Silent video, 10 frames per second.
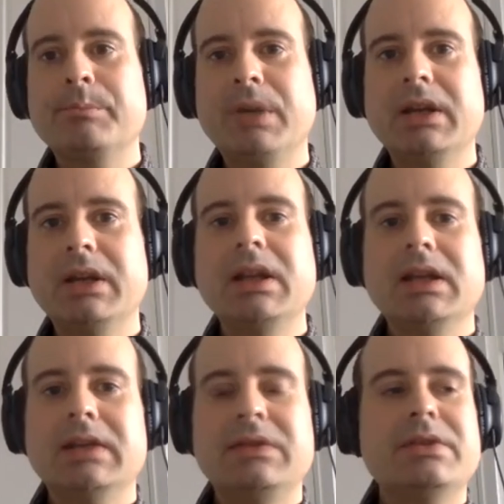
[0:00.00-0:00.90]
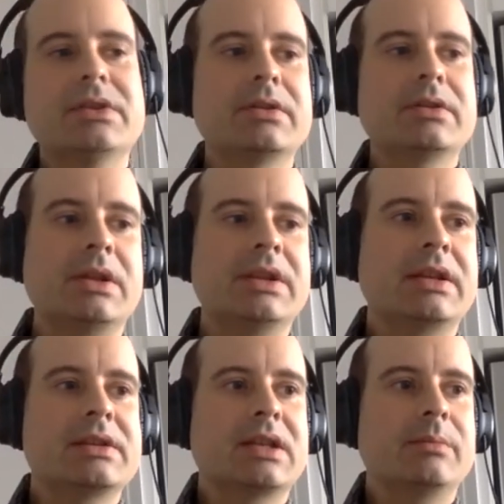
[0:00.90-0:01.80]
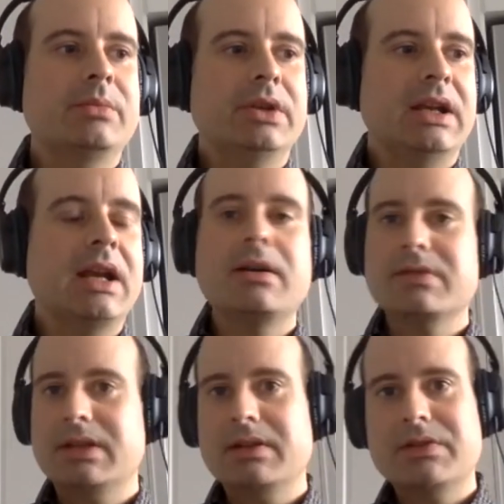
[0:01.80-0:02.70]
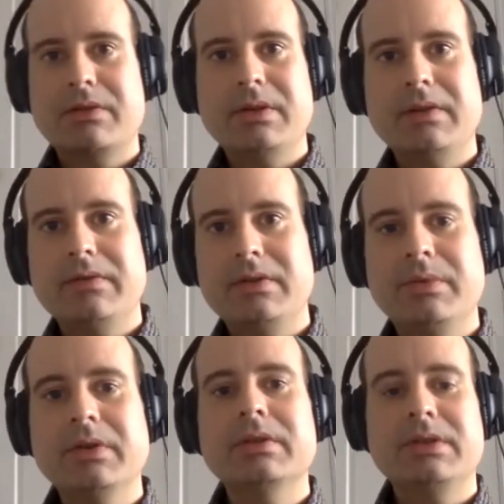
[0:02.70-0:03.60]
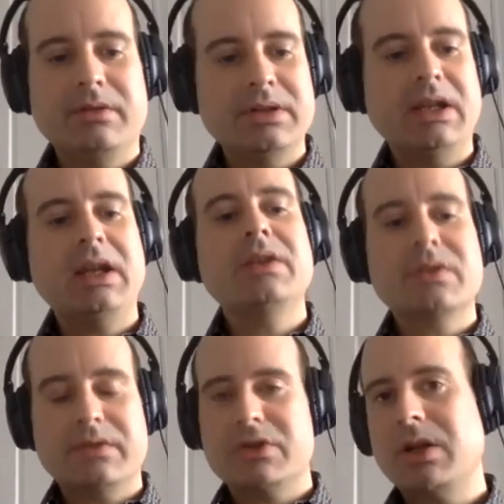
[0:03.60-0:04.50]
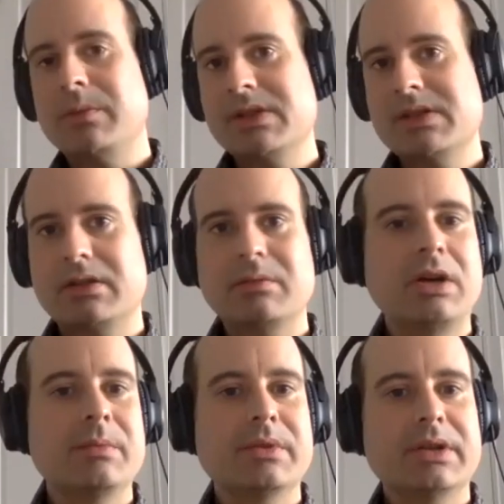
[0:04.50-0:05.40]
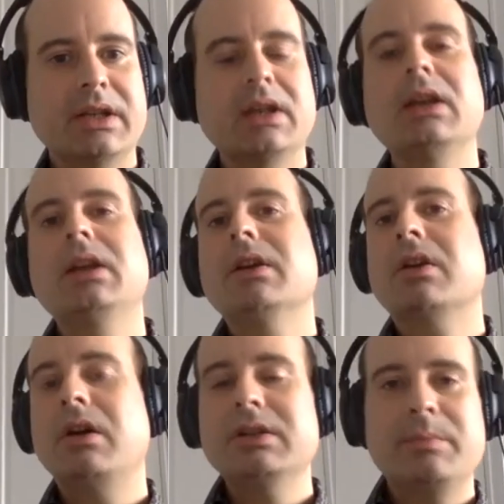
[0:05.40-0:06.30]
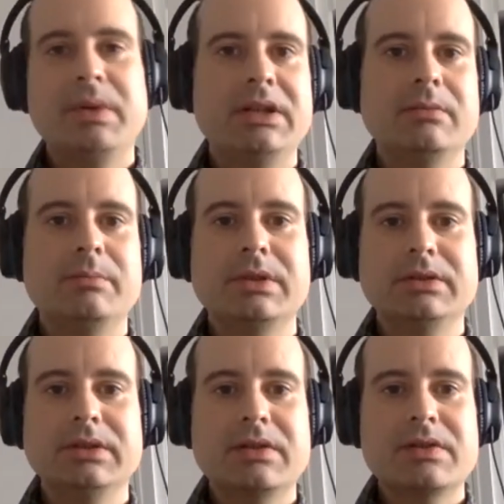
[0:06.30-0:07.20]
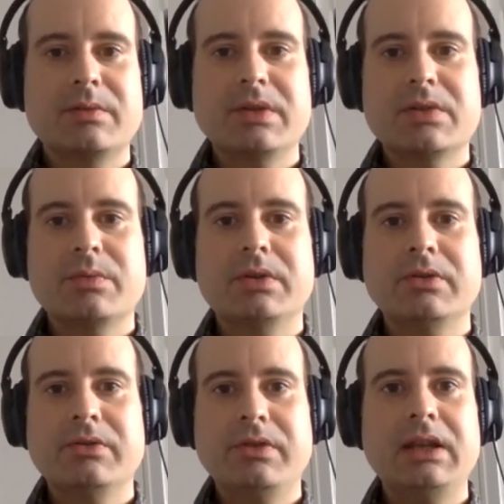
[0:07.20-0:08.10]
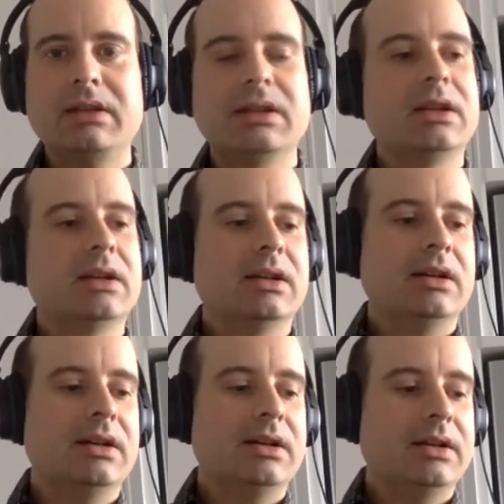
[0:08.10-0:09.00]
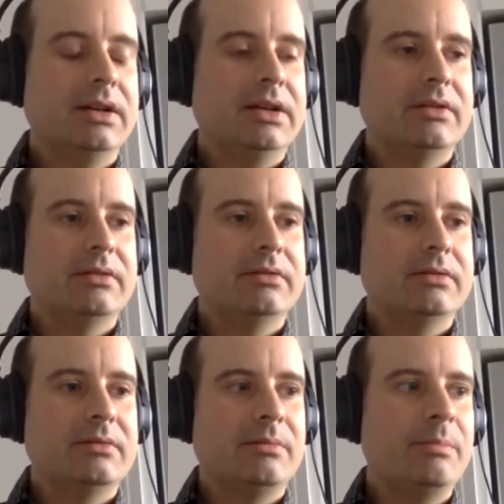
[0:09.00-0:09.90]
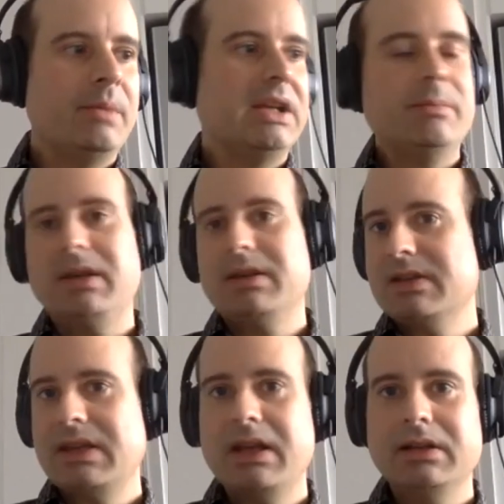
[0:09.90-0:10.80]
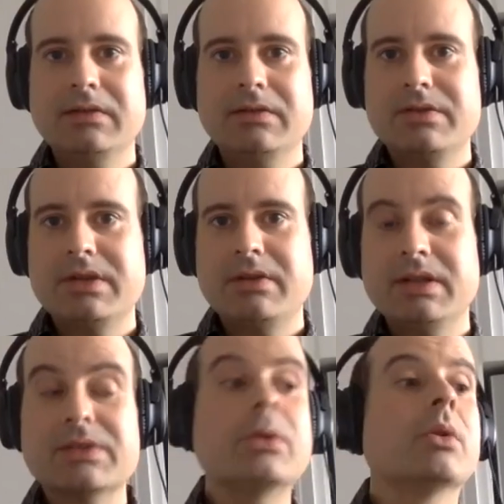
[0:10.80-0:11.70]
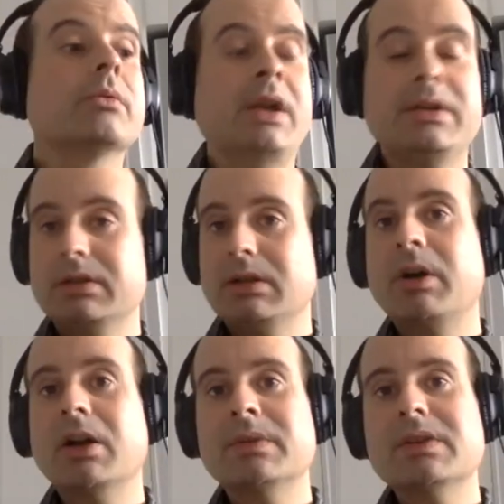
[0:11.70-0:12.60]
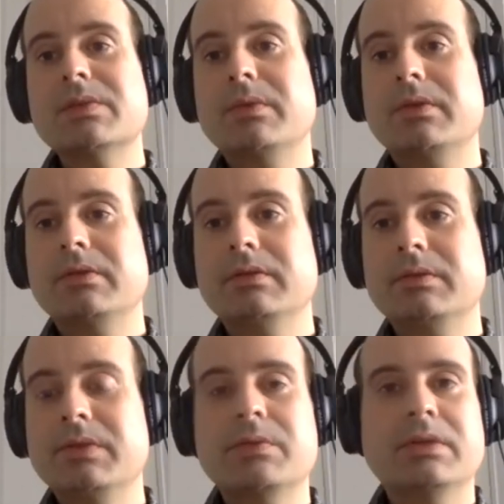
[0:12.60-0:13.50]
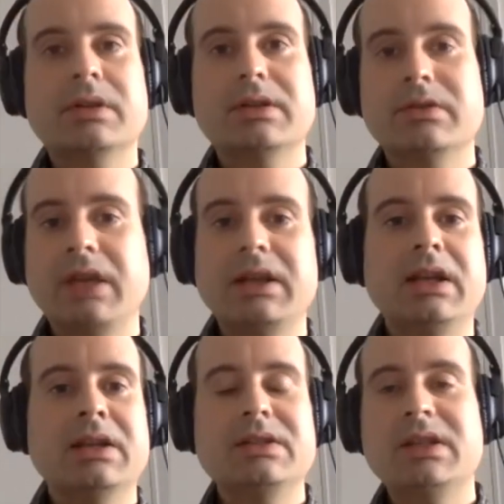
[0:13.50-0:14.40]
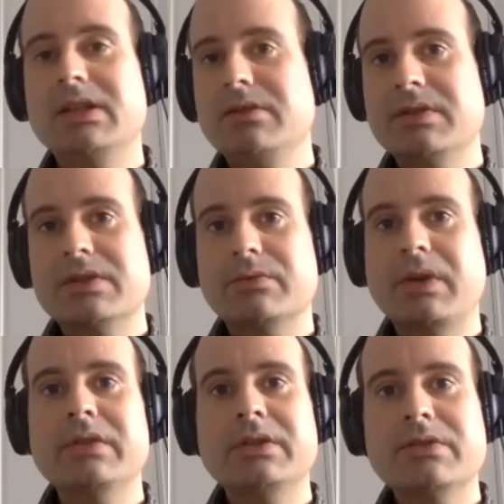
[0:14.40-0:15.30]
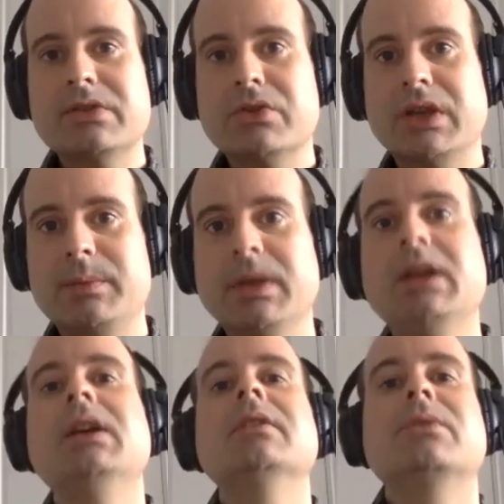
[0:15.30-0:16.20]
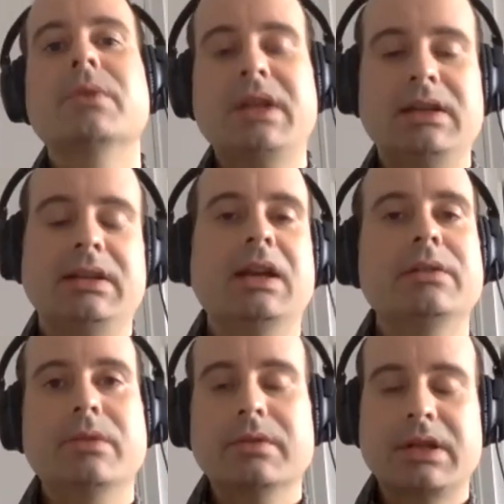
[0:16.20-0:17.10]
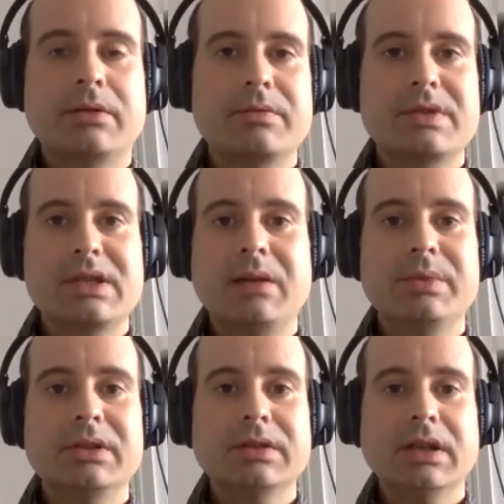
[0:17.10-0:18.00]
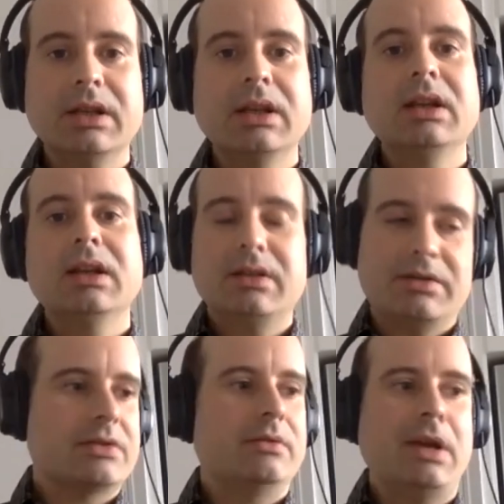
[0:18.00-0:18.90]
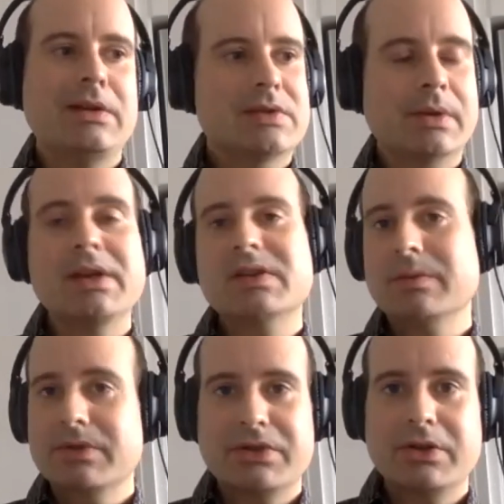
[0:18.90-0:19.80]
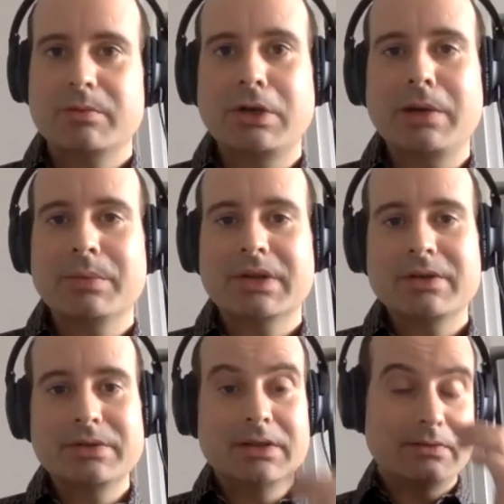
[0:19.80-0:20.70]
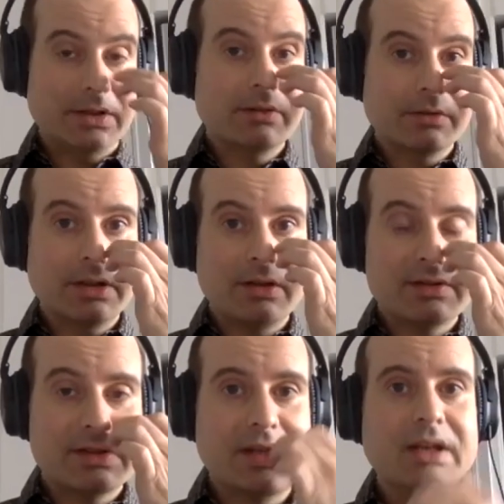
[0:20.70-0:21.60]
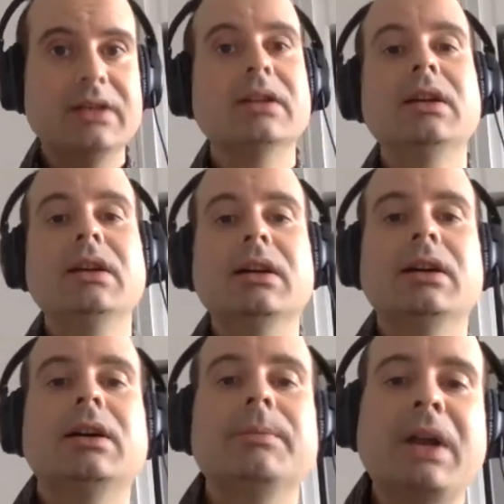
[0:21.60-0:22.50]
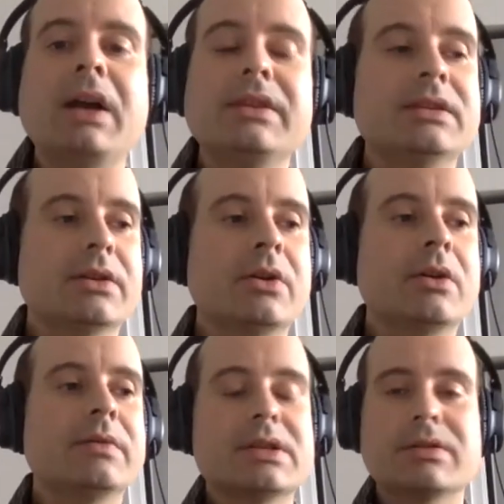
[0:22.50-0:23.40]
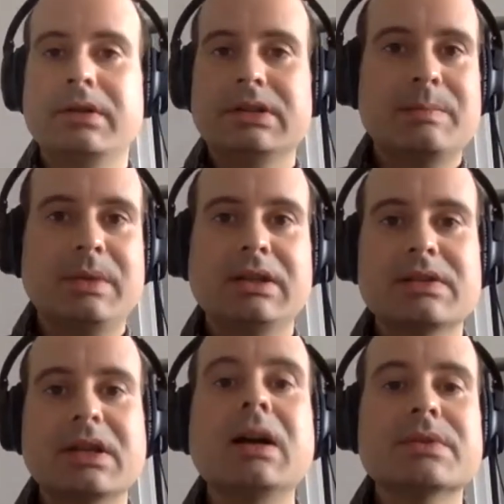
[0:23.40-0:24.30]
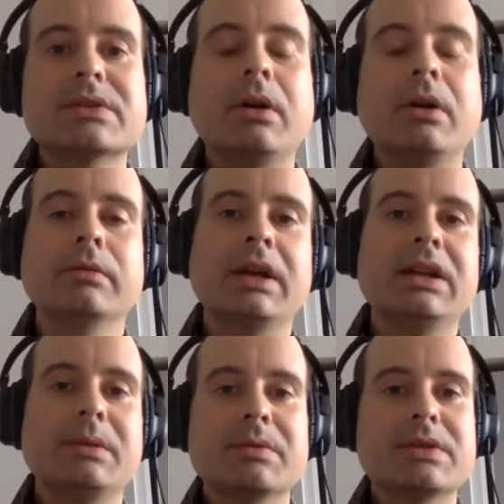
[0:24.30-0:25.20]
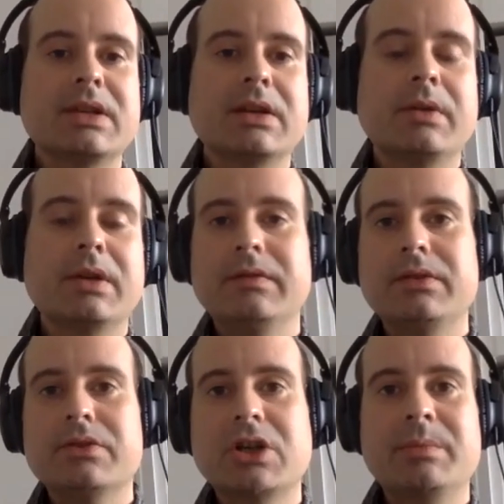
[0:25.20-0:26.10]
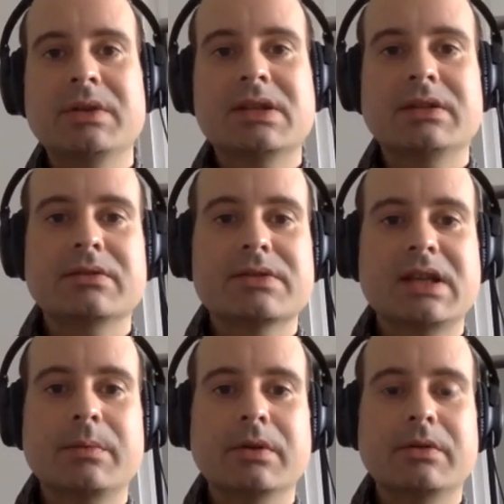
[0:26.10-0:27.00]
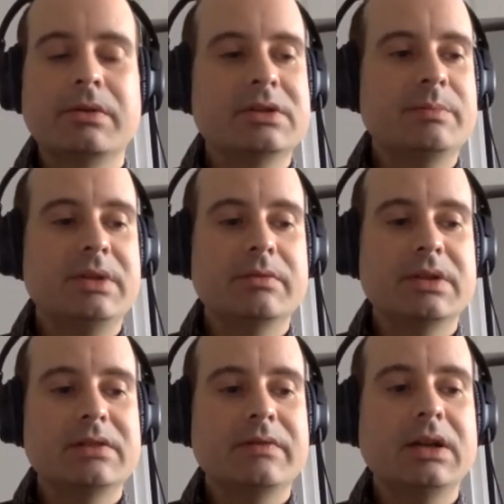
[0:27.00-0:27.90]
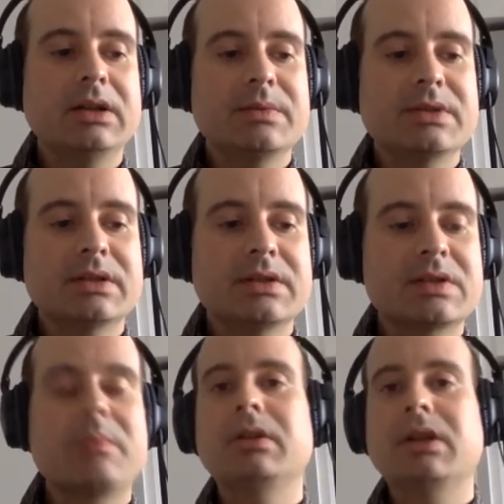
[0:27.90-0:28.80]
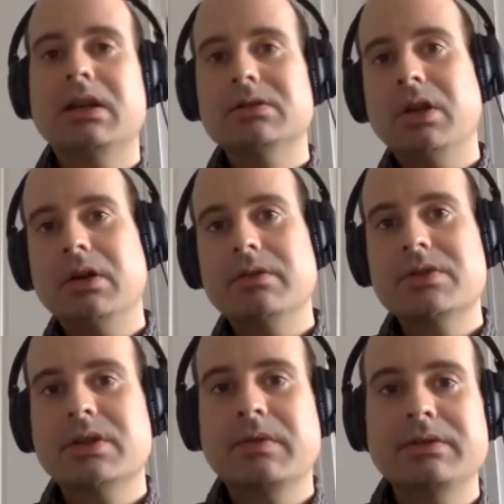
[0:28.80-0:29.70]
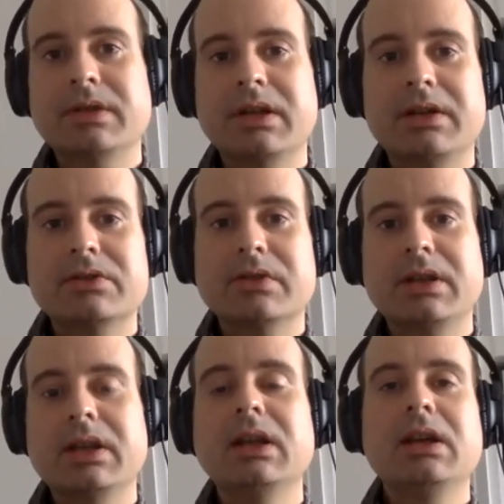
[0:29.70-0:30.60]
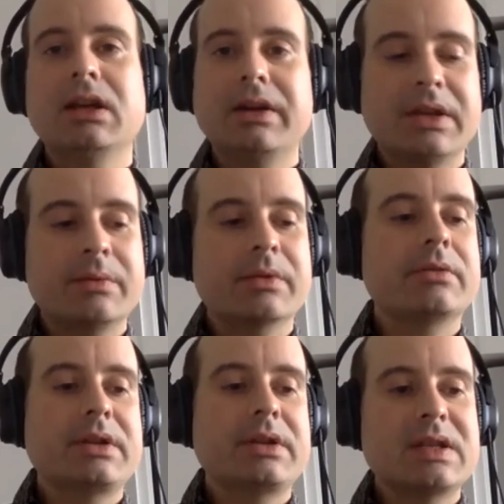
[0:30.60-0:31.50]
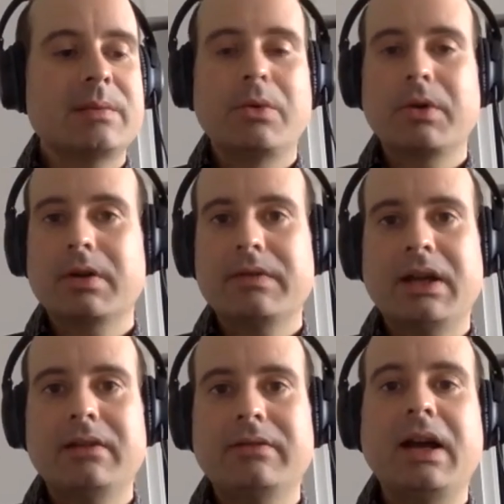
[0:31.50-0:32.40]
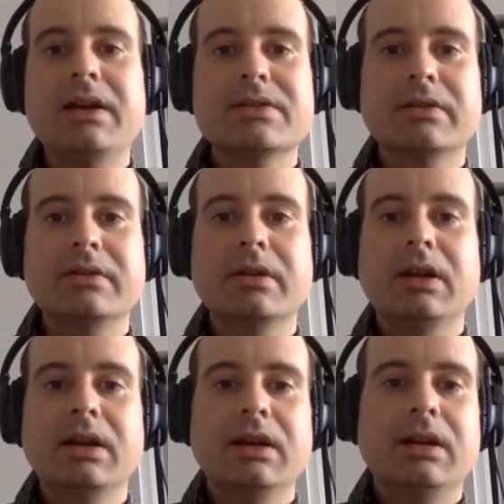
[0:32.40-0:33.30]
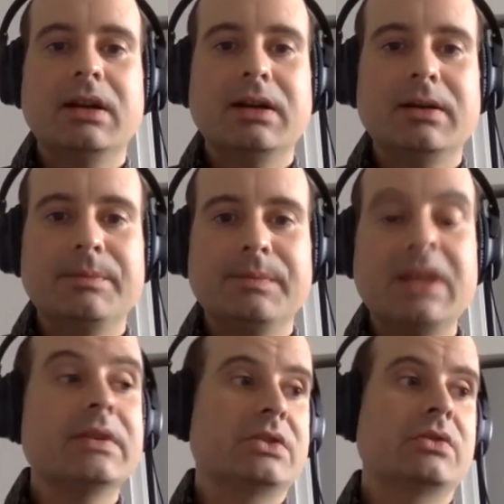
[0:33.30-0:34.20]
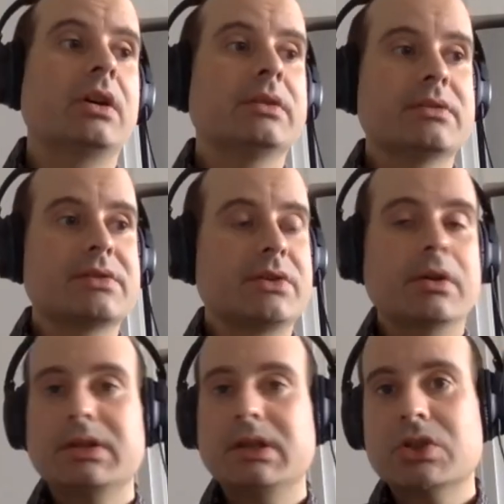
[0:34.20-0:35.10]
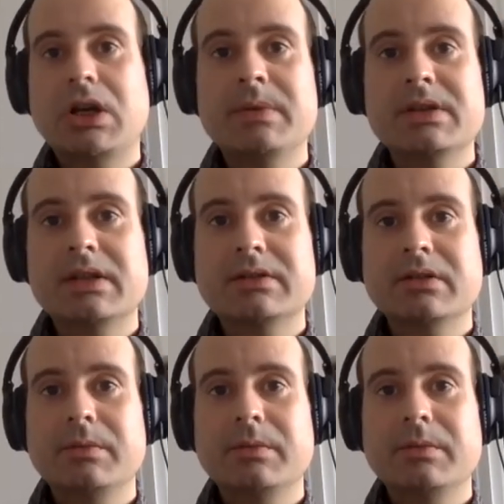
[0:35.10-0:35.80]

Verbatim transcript: But if you start doing things like putting housing, so if you put, you know, on the edge of a shopping center property, condominium buildings, which will create uh, you know money by the sale of those units or rental apartments will which will create a continuous revenue stream for that landlord that owns that building it also adds some customers to your property who live literally on site um, i think that covid is going to speed this up so already we were seeing quite a few shopping centers that were going to be redeveloped uh, small and large around the country i think we're going to see more of that faster um, even Toronto's Yorkdale Shopping Centre,